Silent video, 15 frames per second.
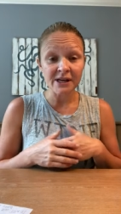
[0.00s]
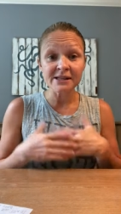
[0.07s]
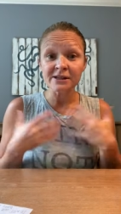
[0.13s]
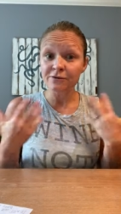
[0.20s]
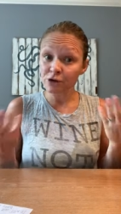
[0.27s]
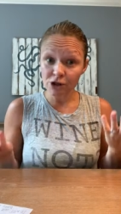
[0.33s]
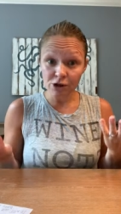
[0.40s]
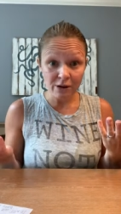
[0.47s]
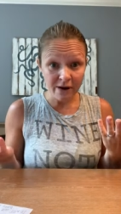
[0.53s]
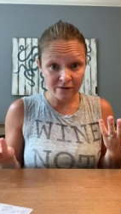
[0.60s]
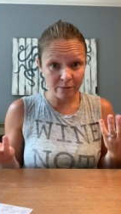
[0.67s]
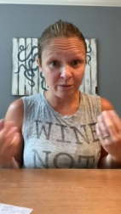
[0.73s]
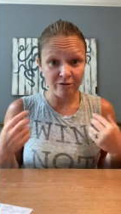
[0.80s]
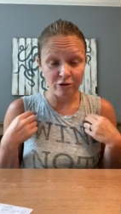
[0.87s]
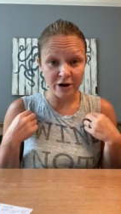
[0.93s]
is if you do have a
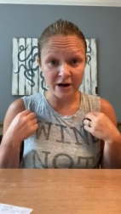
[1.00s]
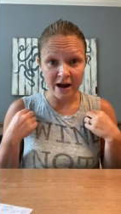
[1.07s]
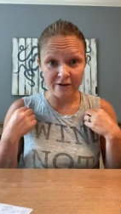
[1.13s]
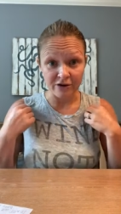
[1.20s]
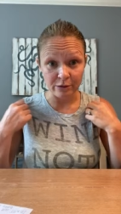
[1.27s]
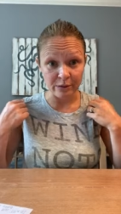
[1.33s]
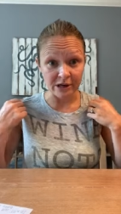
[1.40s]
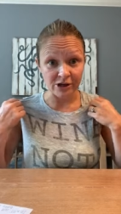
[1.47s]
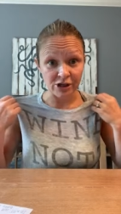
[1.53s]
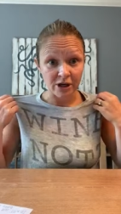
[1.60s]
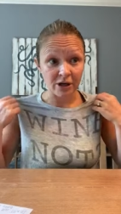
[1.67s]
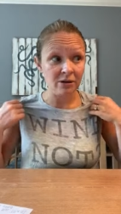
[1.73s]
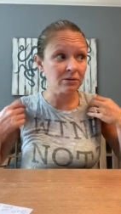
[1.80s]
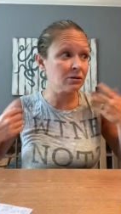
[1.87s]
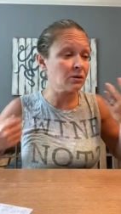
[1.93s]
before and after
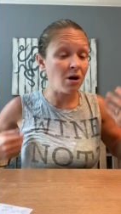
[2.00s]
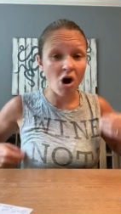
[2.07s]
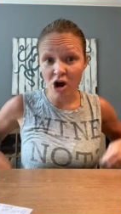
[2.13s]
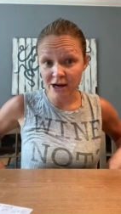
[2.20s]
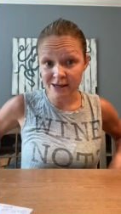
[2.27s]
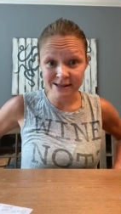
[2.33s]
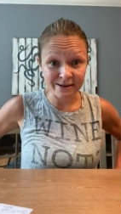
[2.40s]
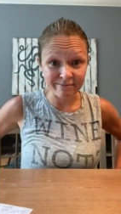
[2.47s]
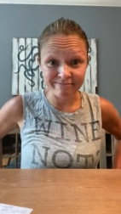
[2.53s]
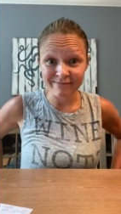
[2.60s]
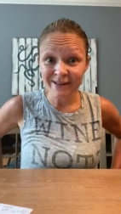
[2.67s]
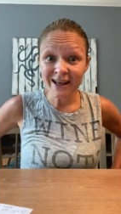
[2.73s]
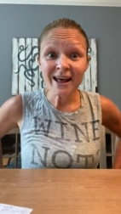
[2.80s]
picture, awesome.